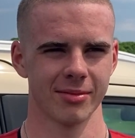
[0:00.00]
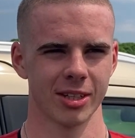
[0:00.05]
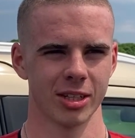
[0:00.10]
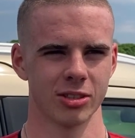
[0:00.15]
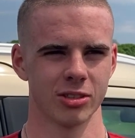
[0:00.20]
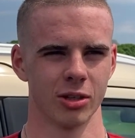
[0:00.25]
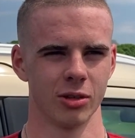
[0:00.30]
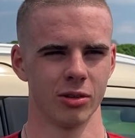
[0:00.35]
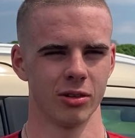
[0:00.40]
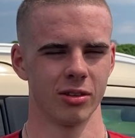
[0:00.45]

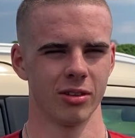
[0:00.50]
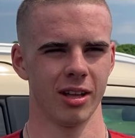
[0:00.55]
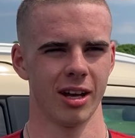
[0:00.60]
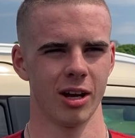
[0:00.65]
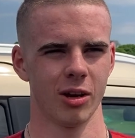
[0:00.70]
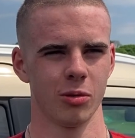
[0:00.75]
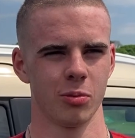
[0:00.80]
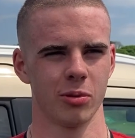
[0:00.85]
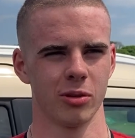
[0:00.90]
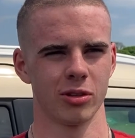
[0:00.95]
So
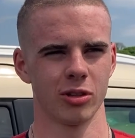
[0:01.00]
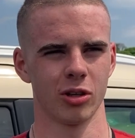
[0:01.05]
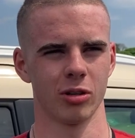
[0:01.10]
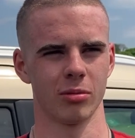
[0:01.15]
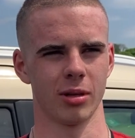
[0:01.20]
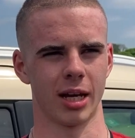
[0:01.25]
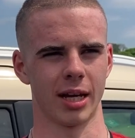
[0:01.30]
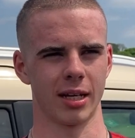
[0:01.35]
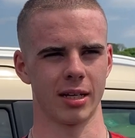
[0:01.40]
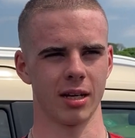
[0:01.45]
that opened up
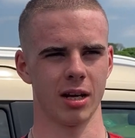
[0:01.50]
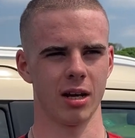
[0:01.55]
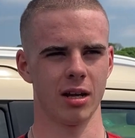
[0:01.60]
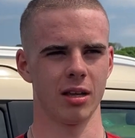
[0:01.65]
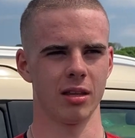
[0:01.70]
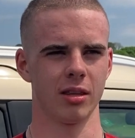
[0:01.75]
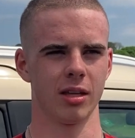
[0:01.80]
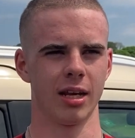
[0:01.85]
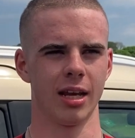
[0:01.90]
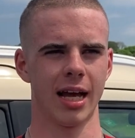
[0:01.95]
like
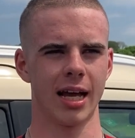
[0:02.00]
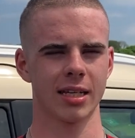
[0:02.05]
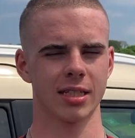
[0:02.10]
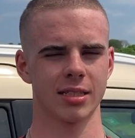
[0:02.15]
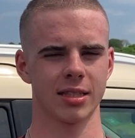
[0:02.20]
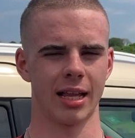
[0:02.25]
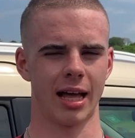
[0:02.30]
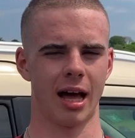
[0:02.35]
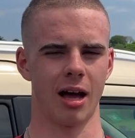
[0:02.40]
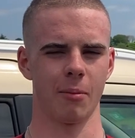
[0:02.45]
the
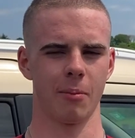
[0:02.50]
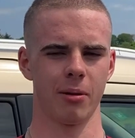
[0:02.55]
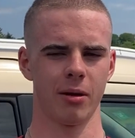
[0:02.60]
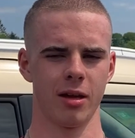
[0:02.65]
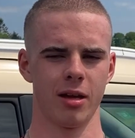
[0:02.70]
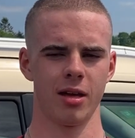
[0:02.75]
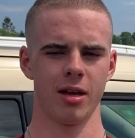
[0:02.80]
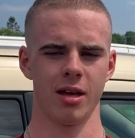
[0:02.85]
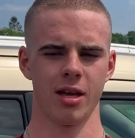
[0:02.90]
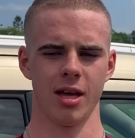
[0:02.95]
last lap,
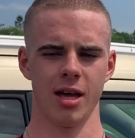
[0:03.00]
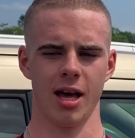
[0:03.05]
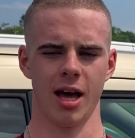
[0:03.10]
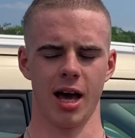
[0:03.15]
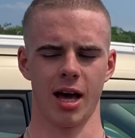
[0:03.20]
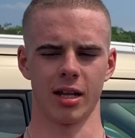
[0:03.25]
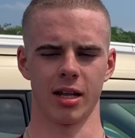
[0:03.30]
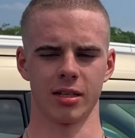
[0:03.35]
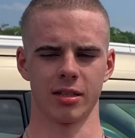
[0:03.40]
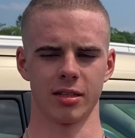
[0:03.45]

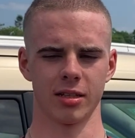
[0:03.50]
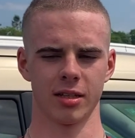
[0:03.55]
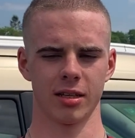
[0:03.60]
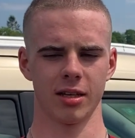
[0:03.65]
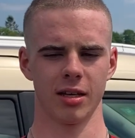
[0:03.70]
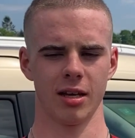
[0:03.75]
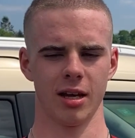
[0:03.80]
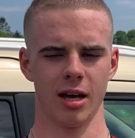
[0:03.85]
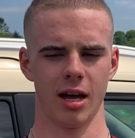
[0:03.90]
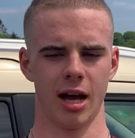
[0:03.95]
and
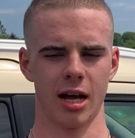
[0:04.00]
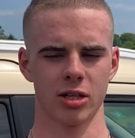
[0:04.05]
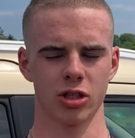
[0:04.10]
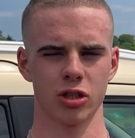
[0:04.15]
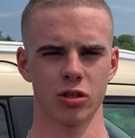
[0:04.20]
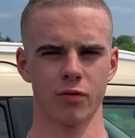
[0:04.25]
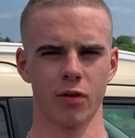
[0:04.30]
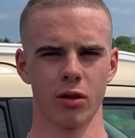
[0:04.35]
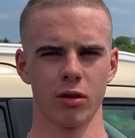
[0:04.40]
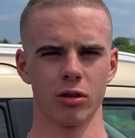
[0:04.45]
I
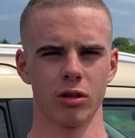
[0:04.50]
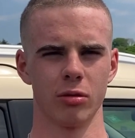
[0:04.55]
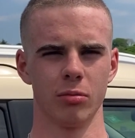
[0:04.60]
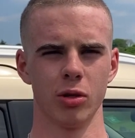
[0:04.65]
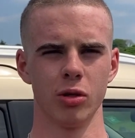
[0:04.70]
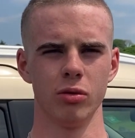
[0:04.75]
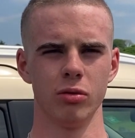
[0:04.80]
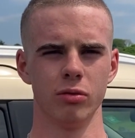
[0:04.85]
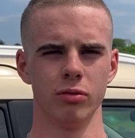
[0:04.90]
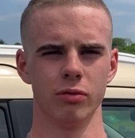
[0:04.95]
just followed a
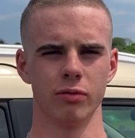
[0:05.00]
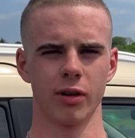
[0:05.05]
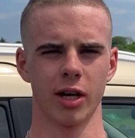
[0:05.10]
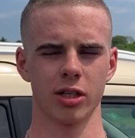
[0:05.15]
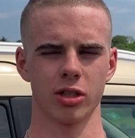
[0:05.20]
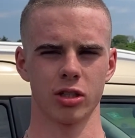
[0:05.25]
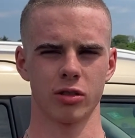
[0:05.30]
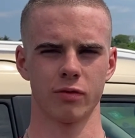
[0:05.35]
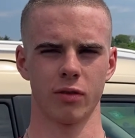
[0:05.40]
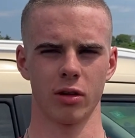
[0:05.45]
move. I
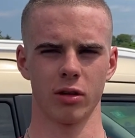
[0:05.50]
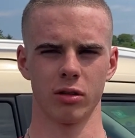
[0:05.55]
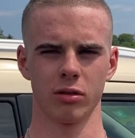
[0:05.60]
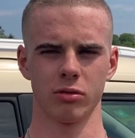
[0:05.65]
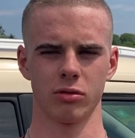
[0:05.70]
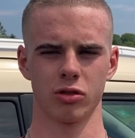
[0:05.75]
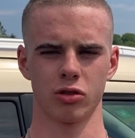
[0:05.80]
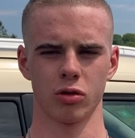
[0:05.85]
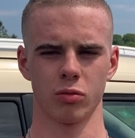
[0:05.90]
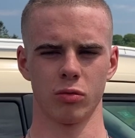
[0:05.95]
just
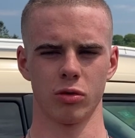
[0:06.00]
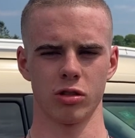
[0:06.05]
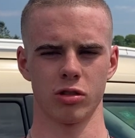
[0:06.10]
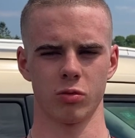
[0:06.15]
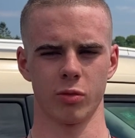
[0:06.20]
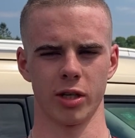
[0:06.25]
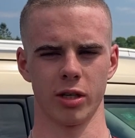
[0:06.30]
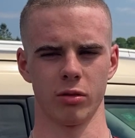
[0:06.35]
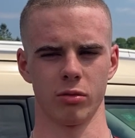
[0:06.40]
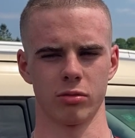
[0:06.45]
followed someone's
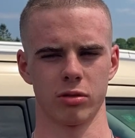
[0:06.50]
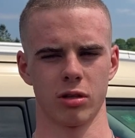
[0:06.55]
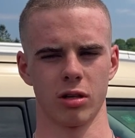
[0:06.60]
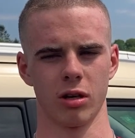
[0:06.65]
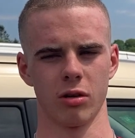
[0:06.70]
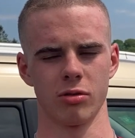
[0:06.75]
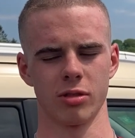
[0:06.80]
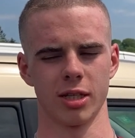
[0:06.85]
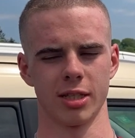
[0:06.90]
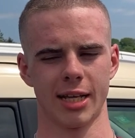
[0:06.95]
wheel to
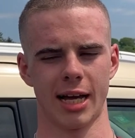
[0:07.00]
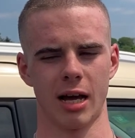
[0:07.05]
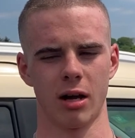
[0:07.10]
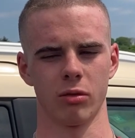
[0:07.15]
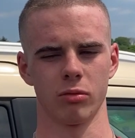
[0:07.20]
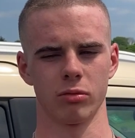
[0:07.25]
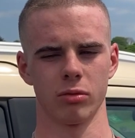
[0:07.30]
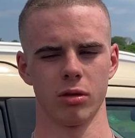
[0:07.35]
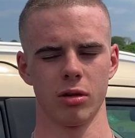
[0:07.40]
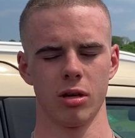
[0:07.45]
close it
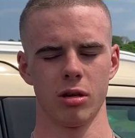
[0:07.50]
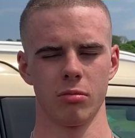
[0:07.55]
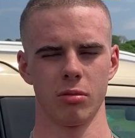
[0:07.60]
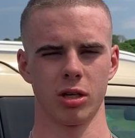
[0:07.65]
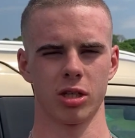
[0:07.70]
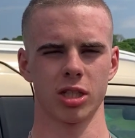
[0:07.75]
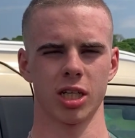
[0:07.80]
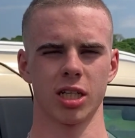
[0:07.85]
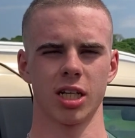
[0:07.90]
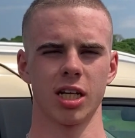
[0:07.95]
down
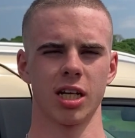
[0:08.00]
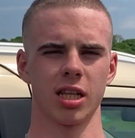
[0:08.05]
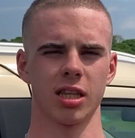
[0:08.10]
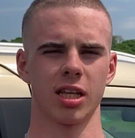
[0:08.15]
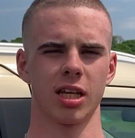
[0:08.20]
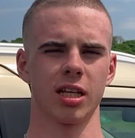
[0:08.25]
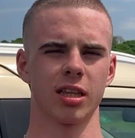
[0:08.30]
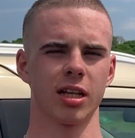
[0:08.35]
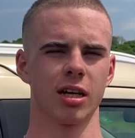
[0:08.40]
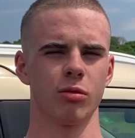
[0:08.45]
because I didn't
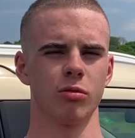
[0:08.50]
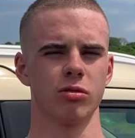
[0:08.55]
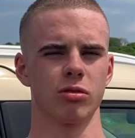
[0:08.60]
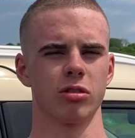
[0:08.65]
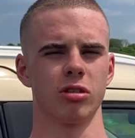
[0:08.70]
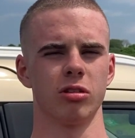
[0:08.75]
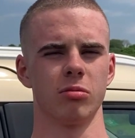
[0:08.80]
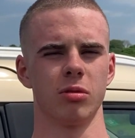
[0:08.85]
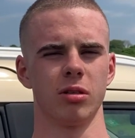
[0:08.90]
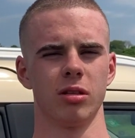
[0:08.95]
think that was
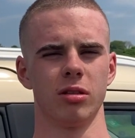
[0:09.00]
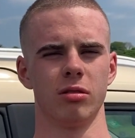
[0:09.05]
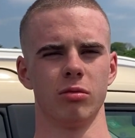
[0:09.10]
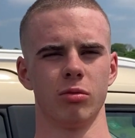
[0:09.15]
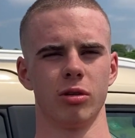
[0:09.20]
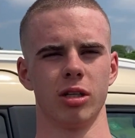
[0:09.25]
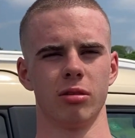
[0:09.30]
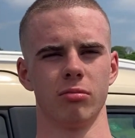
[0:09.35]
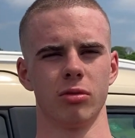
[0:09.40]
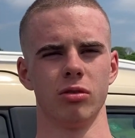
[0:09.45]
going to be the
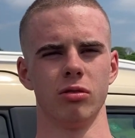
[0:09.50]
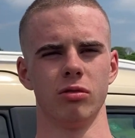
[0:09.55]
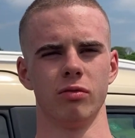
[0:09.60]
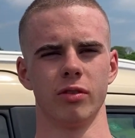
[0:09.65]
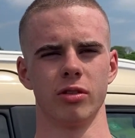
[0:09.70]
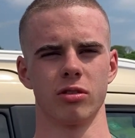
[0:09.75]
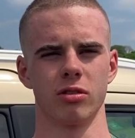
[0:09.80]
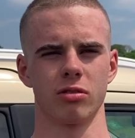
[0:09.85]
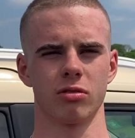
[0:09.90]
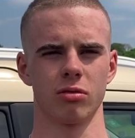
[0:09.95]
winning move.
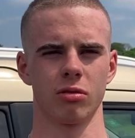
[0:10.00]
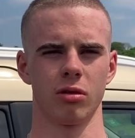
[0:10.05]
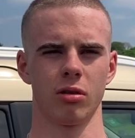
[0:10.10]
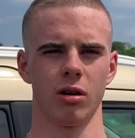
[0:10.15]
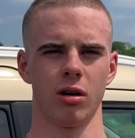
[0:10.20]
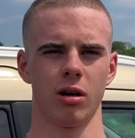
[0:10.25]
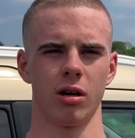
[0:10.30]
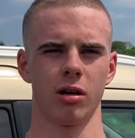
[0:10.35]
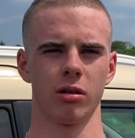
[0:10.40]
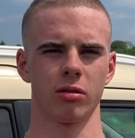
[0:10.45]
I just thought,
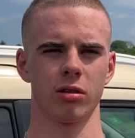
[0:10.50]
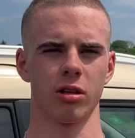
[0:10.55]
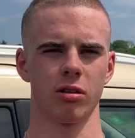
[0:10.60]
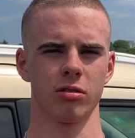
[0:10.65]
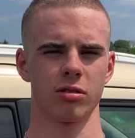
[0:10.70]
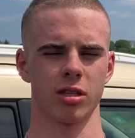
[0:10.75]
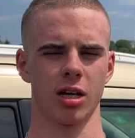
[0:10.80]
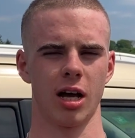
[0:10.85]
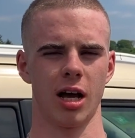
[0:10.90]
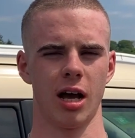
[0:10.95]
oh, I'll
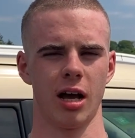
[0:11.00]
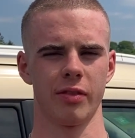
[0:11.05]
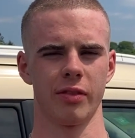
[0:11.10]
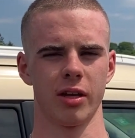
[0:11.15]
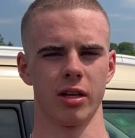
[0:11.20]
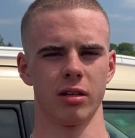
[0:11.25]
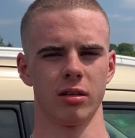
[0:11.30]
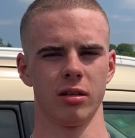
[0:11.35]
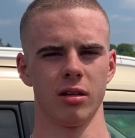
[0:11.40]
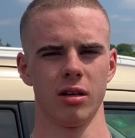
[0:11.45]
close that. And
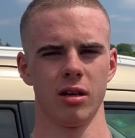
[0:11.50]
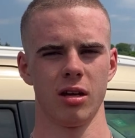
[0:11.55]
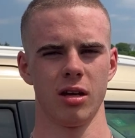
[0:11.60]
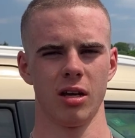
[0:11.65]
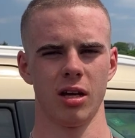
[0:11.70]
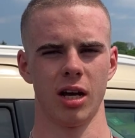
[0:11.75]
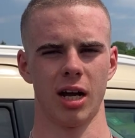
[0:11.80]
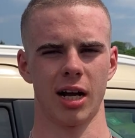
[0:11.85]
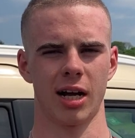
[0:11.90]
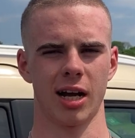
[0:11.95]
then
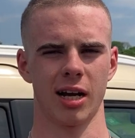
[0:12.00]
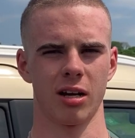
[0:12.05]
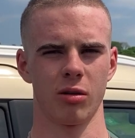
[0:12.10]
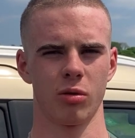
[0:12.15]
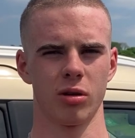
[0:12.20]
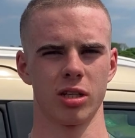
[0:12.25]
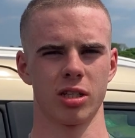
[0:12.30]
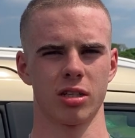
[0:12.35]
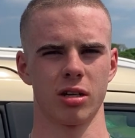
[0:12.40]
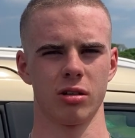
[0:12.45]
I kind of
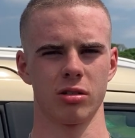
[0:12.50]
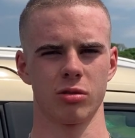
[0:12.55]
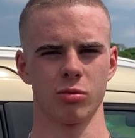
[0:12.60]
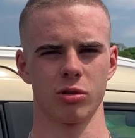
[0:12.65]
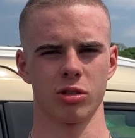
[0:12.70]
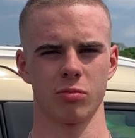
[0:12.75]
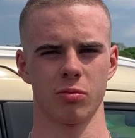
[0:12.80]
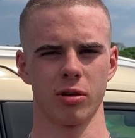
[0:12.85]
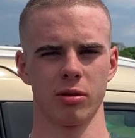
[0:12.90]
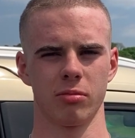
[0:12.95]
wanted to go to a
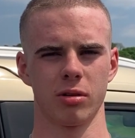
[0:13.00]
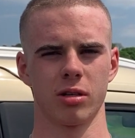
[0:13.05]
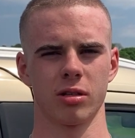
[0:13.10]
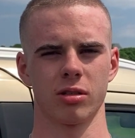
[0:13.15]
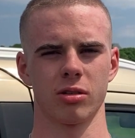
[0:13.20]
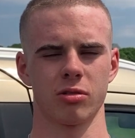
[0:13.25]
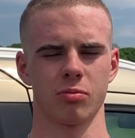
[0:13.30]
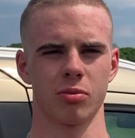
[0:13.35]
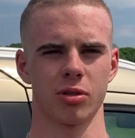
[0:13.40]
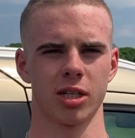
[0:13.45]
sprint because I
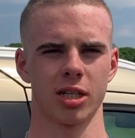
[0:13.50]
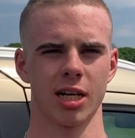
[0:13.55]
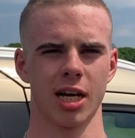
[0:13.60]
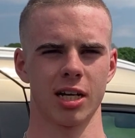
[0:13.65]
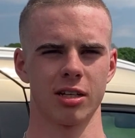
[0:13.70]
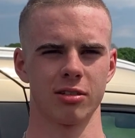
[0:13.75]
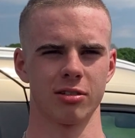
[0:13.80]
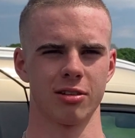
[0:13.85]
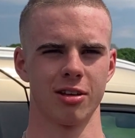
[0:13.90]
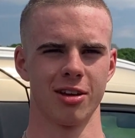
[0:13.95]
was pretty
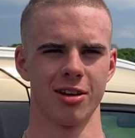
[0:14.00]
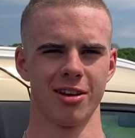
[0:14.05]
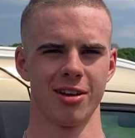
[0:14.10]
knackered.